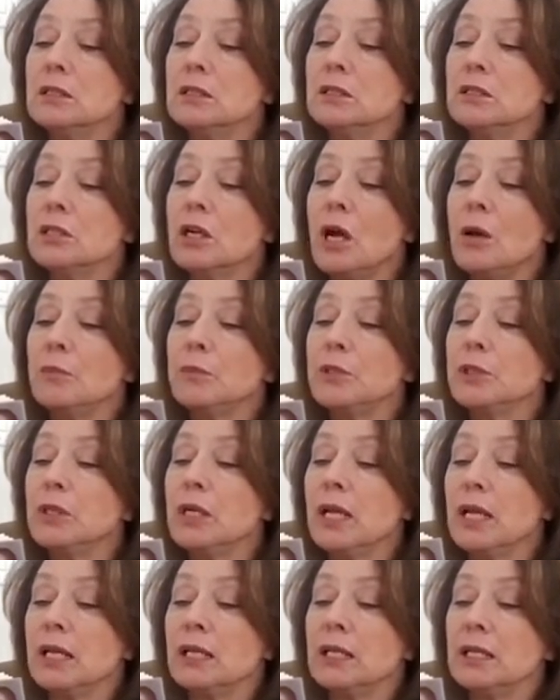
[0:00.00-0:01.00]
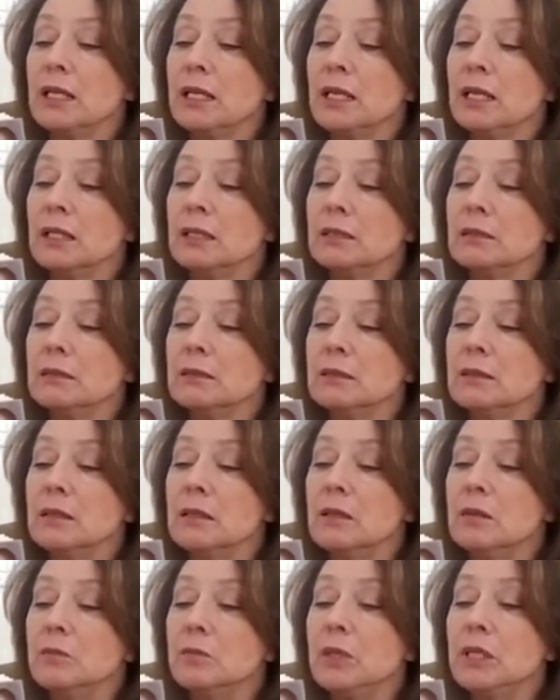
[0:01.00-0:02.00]
topped her head again.
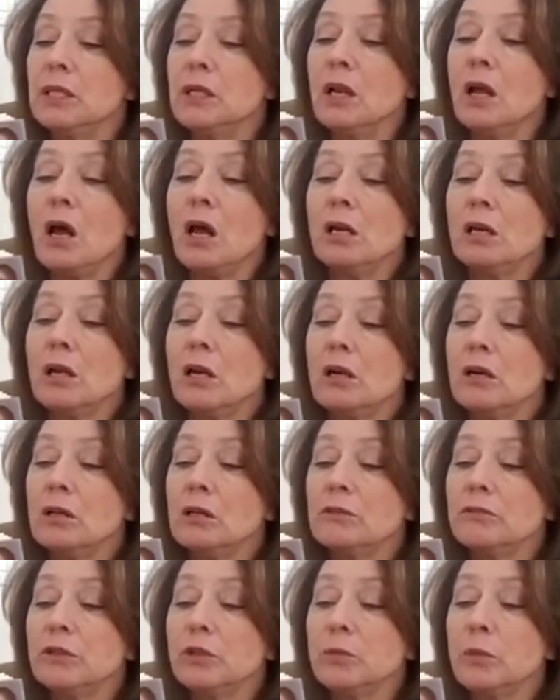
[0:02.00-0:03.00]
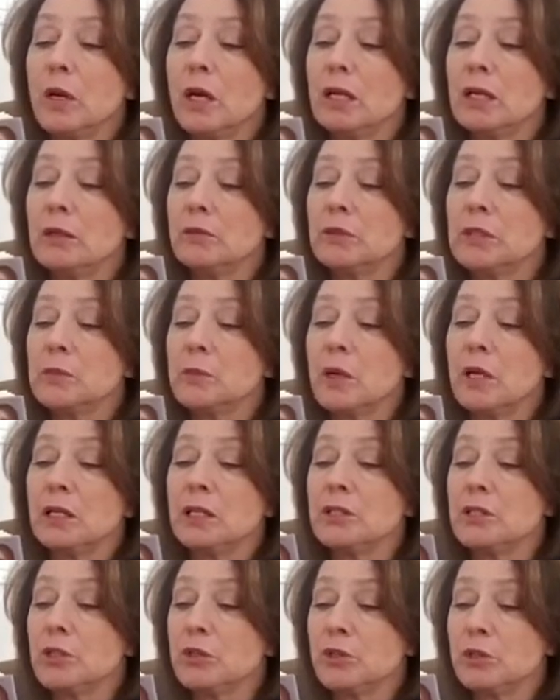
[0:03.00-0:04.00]
But not all of her body
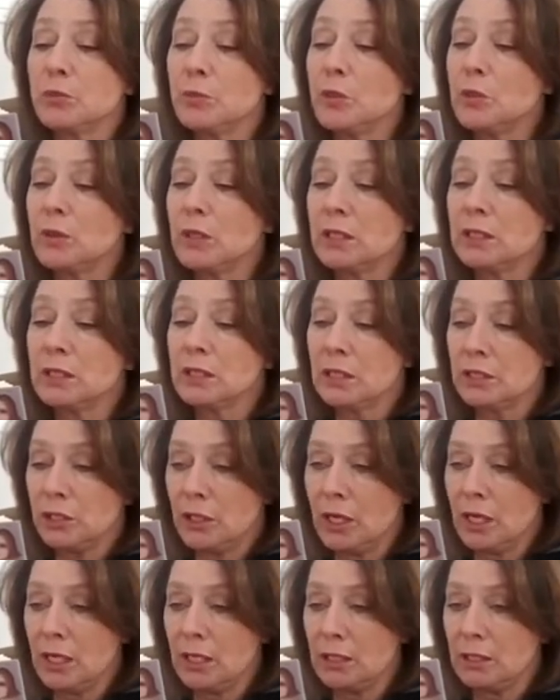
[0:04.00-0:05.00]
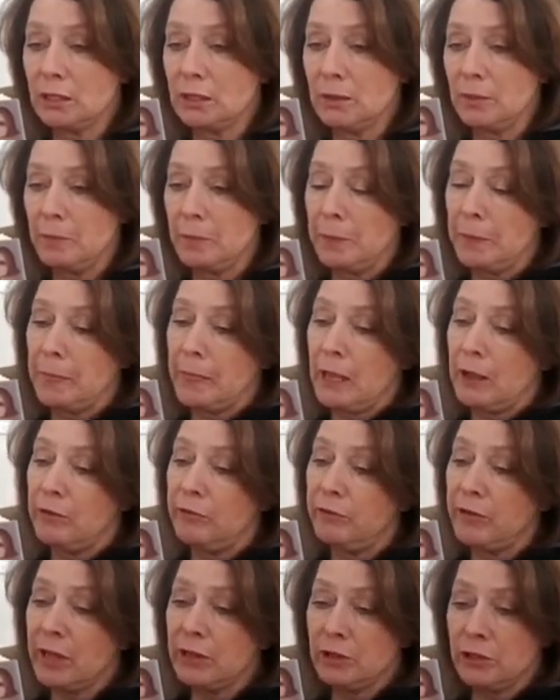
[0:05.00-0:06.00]
responded so smoothly to the change.
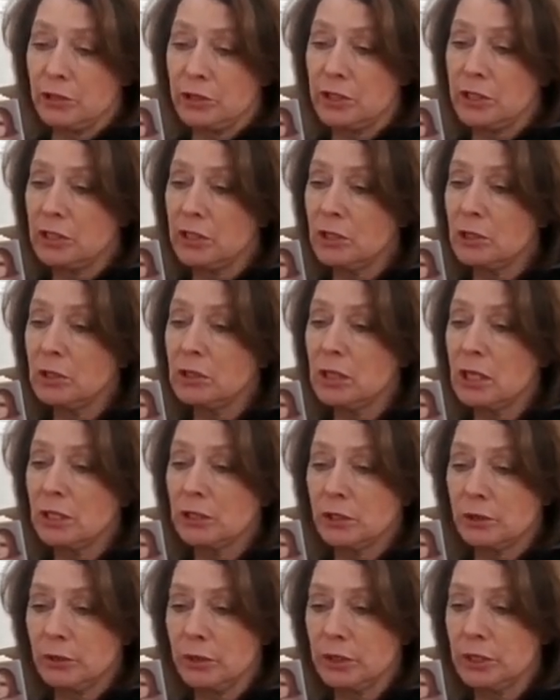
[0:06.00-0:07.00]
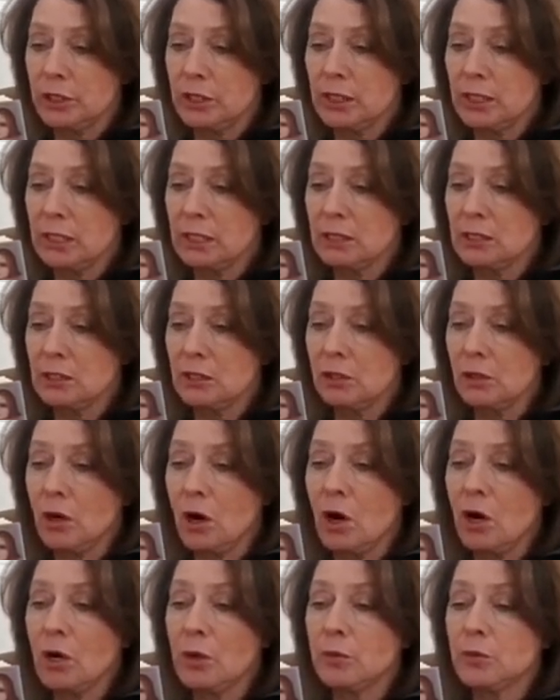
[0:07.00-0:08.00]
Feathers still clung to her cheeks. Her
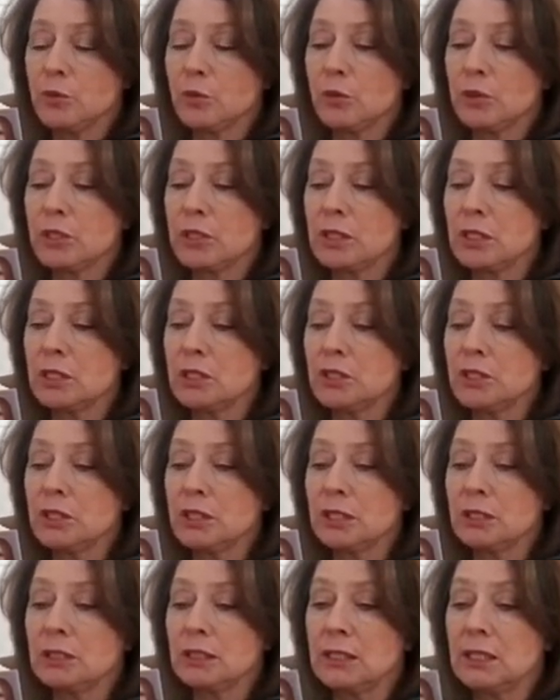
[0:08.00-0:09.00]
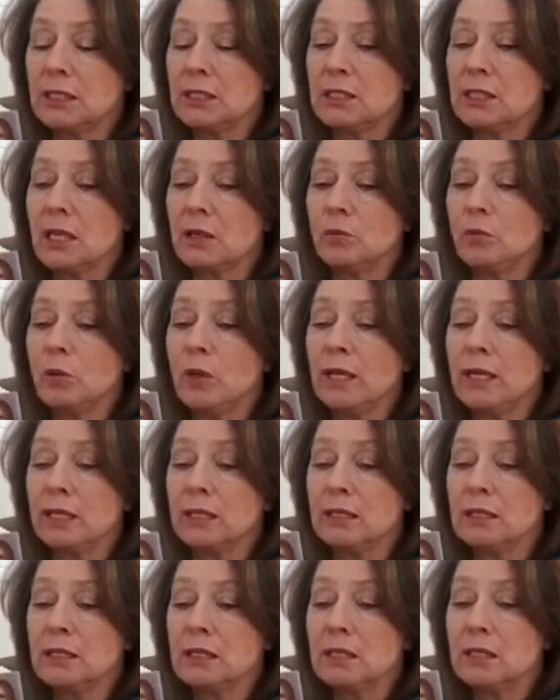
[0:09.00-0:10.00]
arms were still shielded inside
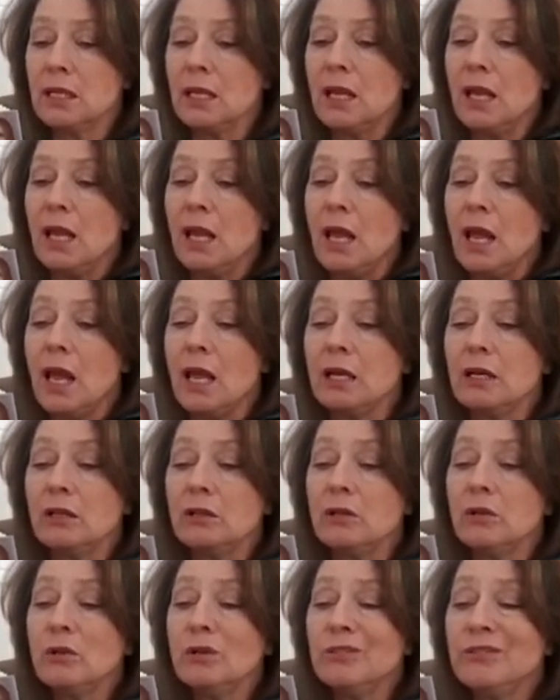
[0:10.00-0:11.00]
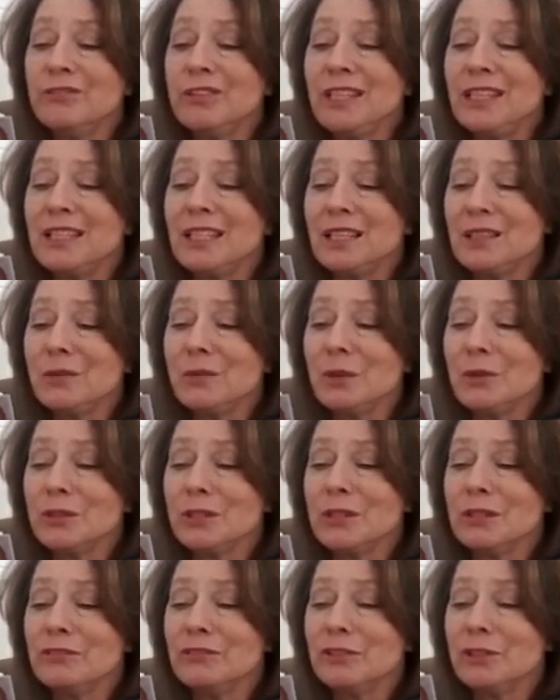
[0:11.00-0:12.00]
wings, and although her feet had grown to
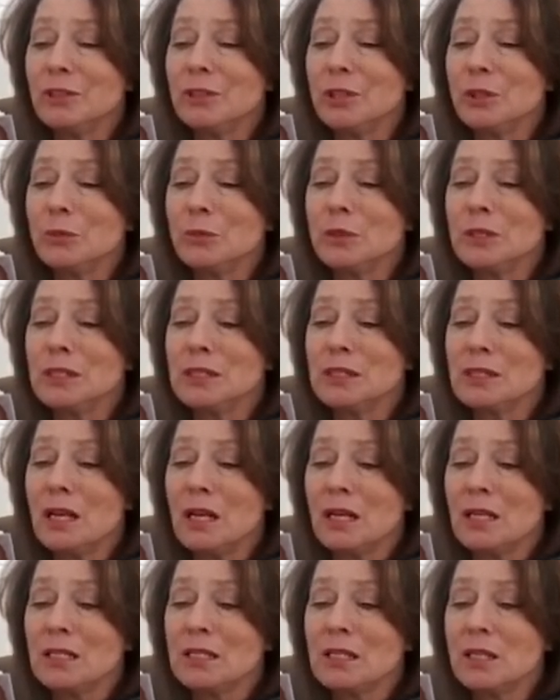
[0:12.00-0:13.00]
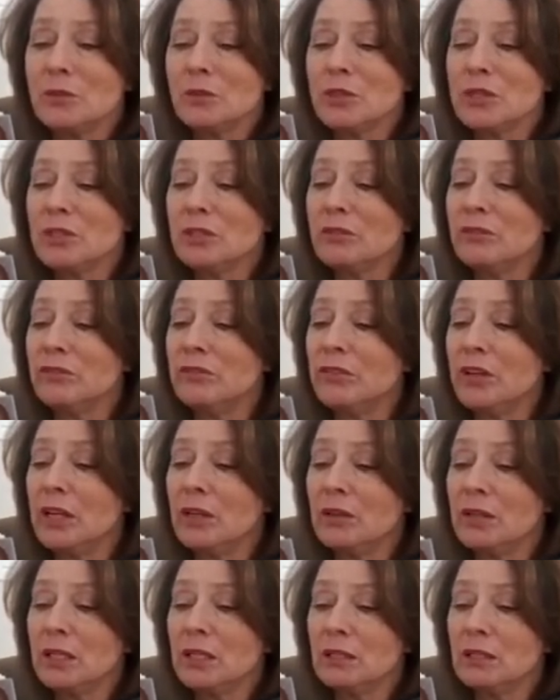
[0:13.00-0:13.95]
their full human size, they were still very